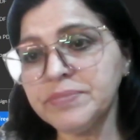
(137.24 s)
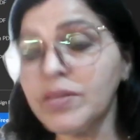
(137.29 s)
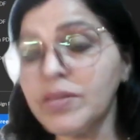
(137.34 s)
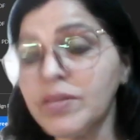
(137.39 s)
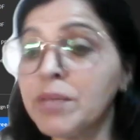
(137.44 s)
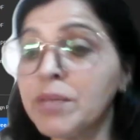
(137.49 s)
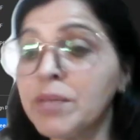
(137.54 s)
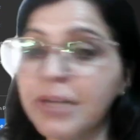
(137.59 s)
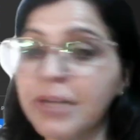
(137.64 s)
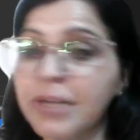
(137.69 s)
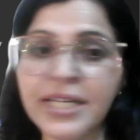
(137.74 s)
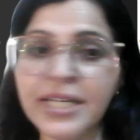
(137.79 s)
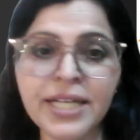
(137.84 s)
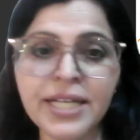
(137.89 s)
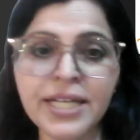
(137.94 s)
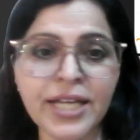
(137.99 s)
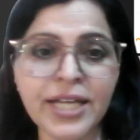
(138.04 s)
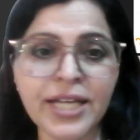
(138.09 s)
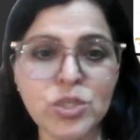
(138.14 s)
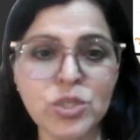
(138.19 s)
But in
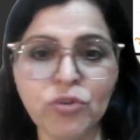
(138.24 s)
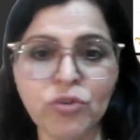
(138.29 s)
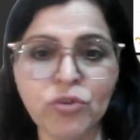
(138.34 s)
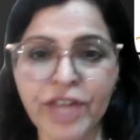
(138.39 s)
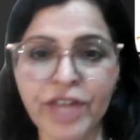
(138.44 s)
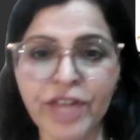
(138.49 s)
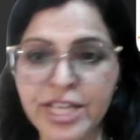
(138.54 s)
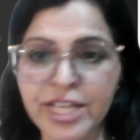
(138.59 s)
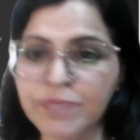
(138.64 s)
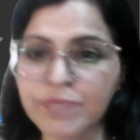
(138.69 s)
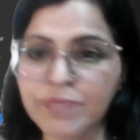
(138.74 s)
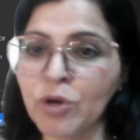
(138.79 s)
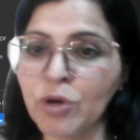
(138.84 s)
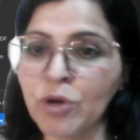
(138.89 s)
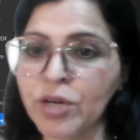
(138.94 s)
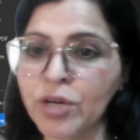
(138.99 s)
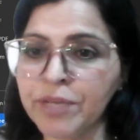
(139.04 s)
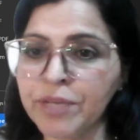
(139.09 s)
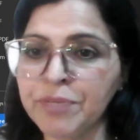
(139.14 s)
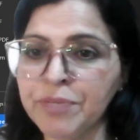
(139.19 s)
case of S block
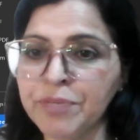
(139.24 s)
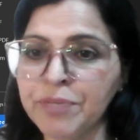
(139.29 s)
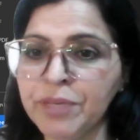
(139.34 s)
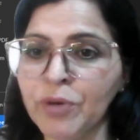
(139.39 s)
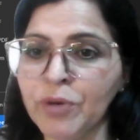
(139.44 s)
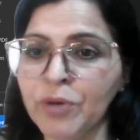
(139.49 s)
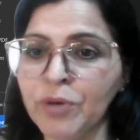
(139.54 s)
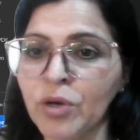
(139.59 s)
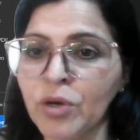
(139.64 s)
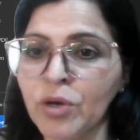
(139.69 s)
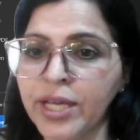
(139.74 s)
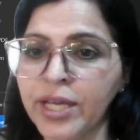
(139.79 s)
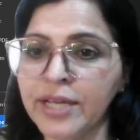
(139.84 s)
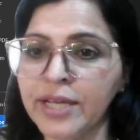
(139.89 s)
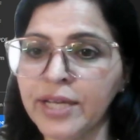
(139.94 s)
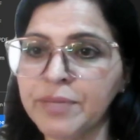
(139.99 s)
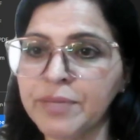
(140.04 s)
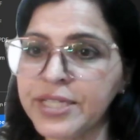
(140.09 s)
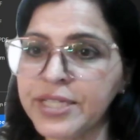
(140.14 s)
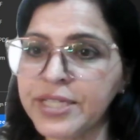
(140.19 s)
and P block
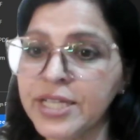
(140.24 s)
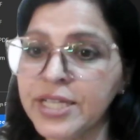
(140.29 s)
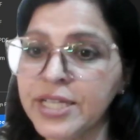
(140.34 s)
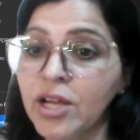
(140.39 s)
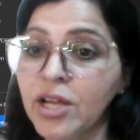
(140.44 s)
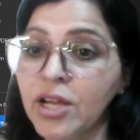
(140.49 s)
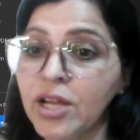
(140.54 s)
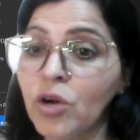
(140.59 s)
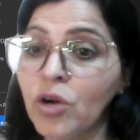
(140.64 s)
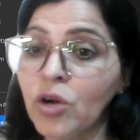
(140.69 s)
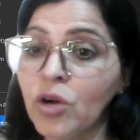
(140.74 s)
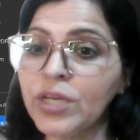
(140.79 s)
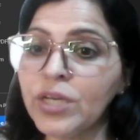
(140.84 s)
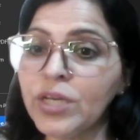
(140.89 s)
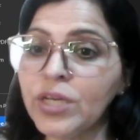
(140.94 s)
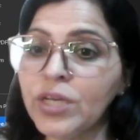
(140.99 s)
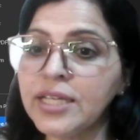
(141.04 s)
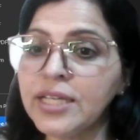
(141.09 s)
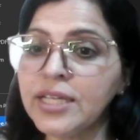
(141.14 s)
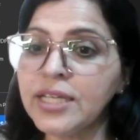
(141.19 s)
elements, only
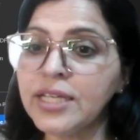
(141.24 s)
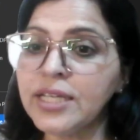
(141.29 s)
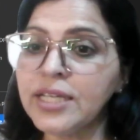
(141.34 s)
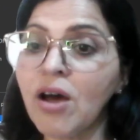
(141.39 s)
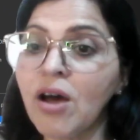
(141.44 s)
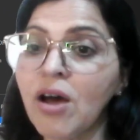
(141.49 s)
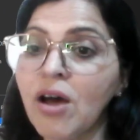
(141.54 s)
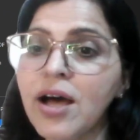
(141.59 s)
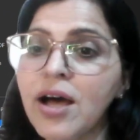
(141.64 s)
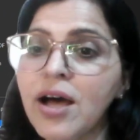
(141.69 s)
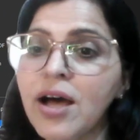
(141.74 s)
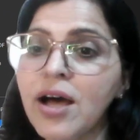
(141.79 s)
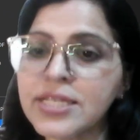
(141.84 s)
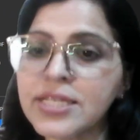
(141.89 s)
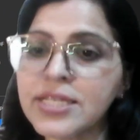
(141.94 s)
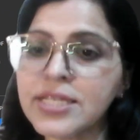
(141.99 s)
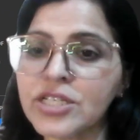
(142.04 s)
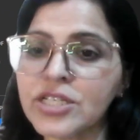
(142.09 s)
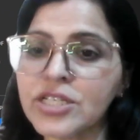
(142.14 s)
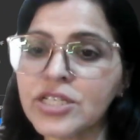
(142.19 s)
the last
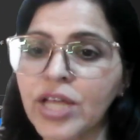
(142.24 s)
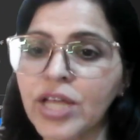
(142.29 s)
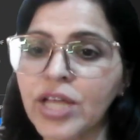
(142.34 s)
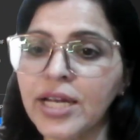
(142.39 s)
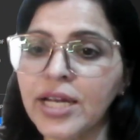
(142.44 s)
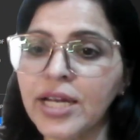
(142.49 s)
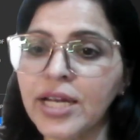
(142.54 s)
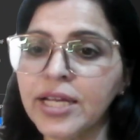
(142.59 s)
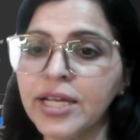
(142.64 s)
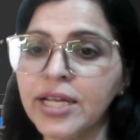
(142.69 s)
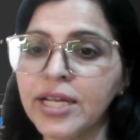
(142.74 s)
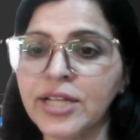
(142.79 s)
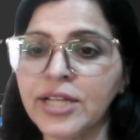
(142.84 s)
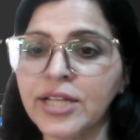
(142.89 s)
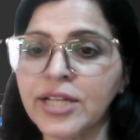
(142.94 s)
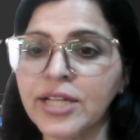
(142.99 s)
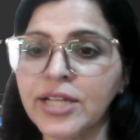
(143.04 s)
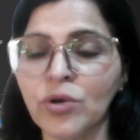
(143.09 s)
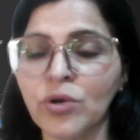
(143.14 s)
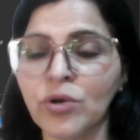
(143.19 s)
shell
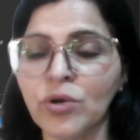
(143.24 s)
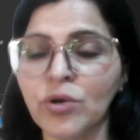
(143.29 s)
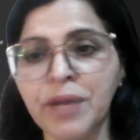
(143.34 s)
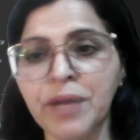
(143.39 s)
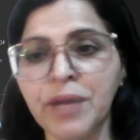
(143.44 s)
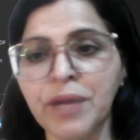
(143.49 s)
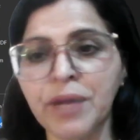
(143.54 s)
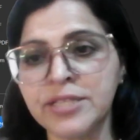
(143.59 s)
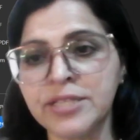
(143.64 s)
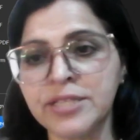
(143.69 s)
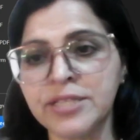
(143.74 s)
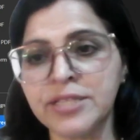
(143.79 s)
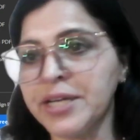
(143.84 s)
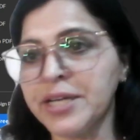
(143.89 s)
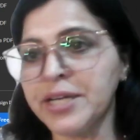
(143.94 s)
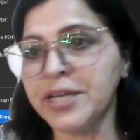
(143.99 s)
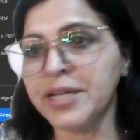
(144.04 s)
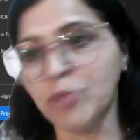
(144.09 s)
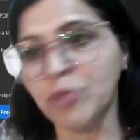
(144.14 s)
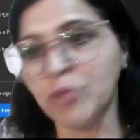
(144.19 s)
electron participate
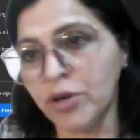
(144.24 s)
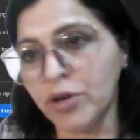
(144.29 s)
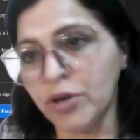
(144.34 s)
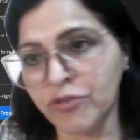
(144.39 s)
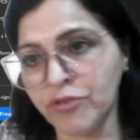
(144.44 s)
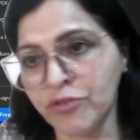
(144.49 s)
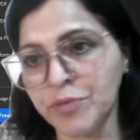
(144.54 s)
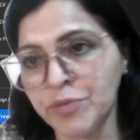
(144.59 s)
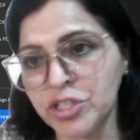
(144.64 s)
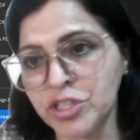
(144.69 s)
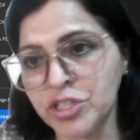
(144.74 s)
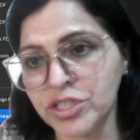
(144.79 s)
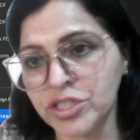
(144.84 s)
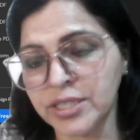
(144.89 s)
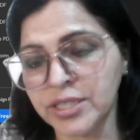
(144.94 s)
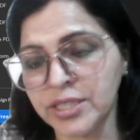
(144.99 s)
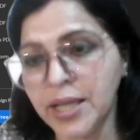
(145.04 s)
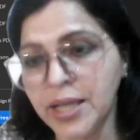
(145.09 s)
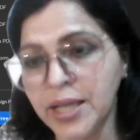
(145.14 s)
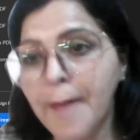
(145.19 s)
in bond formation.
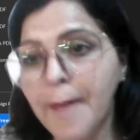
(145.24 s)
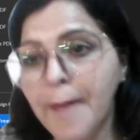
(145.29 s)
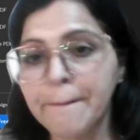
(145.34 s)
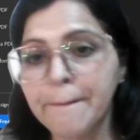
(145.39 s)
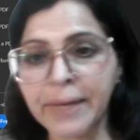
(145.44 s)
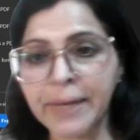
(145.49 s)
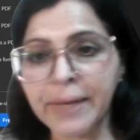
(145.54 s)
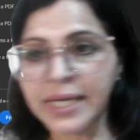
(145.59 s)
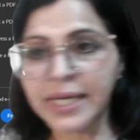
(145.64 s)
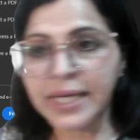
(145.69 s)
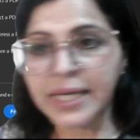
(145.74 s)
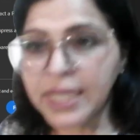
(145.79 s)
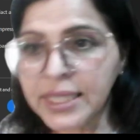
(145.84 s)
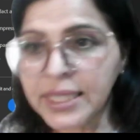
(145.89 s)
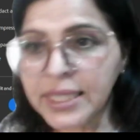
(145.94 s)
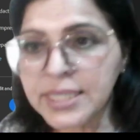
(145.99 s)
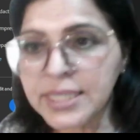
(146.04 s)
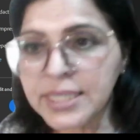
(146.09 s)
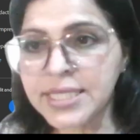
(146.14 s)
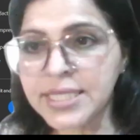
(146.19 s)
But in
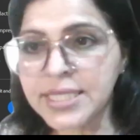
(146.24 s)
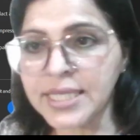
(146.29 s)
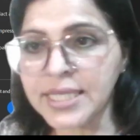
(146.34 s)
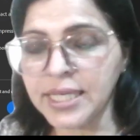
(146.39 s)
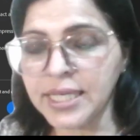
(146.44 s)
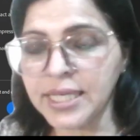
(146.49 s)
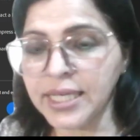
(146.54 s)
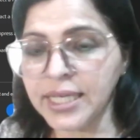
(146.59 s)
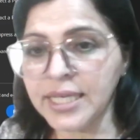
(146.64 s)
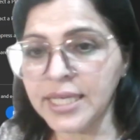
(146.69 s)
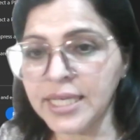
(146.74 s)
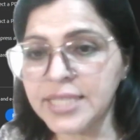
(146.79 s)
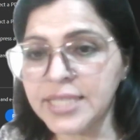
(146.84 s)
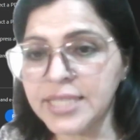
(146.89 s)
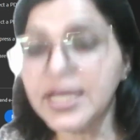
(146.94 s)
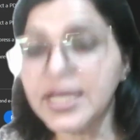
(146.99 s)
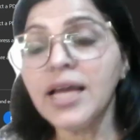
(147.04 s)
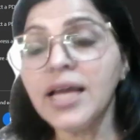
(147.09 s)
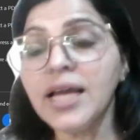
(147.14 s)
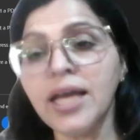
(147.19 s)
this case,
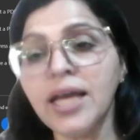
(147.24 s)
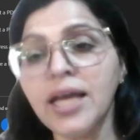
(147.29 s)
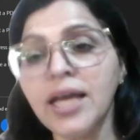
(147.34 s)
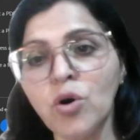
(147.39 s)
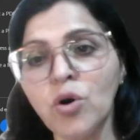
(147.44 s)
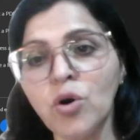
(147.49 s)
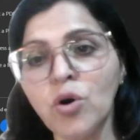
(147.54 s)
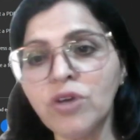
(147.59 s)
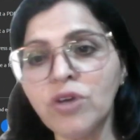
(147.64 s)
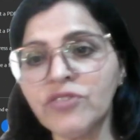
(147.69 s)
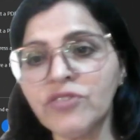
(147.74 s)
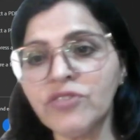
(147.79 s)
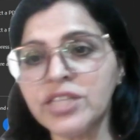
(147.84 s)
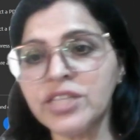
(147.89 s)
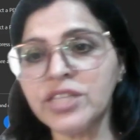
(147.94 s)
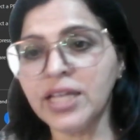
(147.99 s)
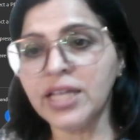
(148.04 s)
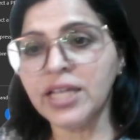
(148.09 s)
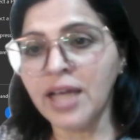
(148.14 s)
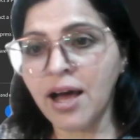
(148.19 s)
along with the
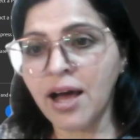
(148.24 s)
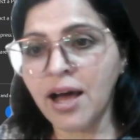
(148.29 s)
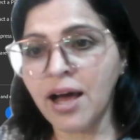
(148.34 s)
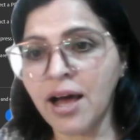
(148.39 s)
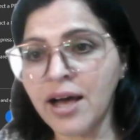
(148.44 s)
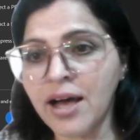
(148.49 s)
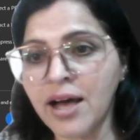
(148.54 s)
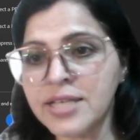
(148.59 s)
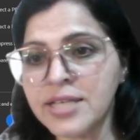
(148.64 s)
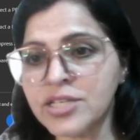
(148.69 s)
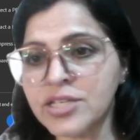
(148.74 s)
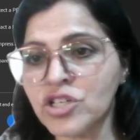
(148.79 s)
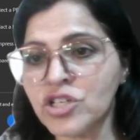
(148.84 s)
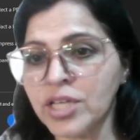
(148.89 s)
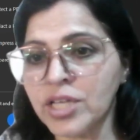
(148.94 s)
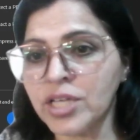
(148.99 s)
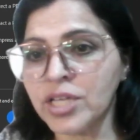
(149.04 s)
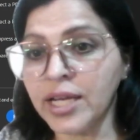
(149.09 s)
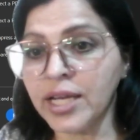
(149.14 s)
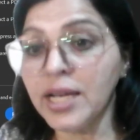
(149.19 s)
last
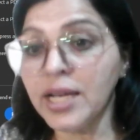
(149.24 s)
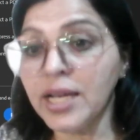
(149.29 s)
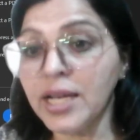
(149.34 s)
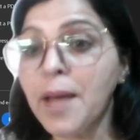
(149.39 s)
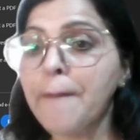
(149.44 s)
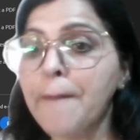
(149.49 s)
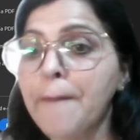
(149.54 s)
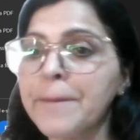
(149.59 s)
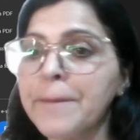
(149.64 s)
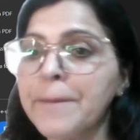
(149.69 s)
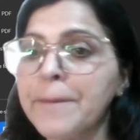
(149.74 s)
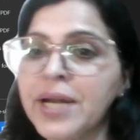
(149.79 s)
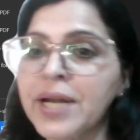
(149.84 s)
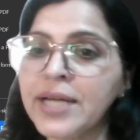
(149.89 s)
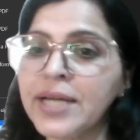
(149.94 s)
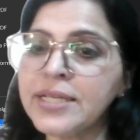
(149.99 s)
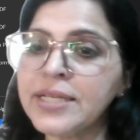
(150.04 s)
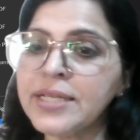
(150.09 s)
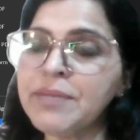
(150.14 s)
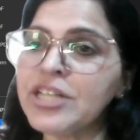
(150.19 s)
shell,
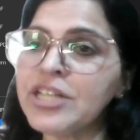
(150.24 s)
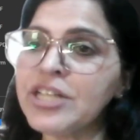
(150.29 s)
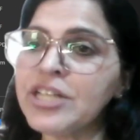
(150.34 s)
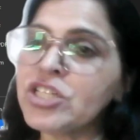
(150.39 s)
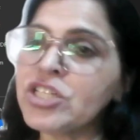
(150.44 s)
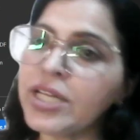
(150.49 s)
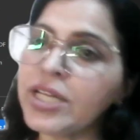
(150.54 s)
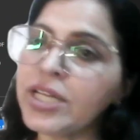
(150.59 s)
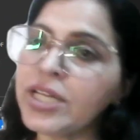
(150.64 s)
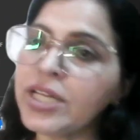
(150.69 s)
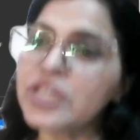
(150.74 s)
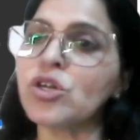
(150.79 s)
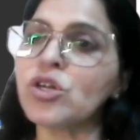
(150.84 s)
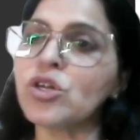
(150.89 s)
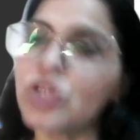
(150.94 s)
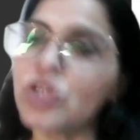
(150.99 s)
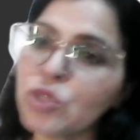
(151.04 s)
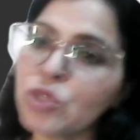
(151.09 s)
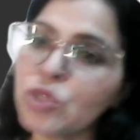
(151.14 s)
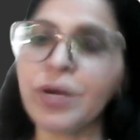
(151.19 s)
penultimate shell is
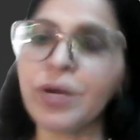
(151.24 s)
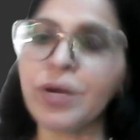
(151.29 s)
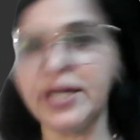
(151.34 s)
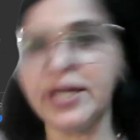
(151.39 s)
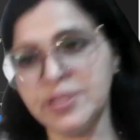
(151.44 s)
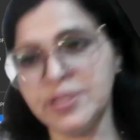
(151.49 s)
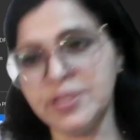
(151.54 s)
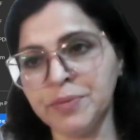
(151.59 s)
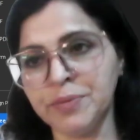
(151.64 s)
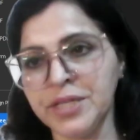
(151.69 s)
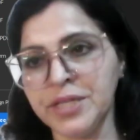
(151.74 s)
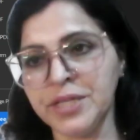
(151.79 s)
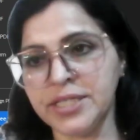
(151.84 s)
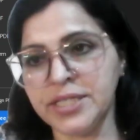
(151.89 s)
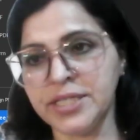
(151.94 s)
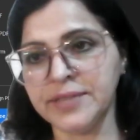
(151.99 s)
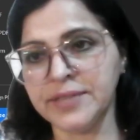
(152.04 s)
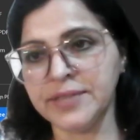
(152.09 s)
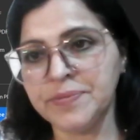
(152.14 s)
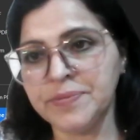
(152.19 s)
also
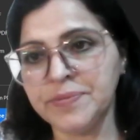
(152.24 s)
participating.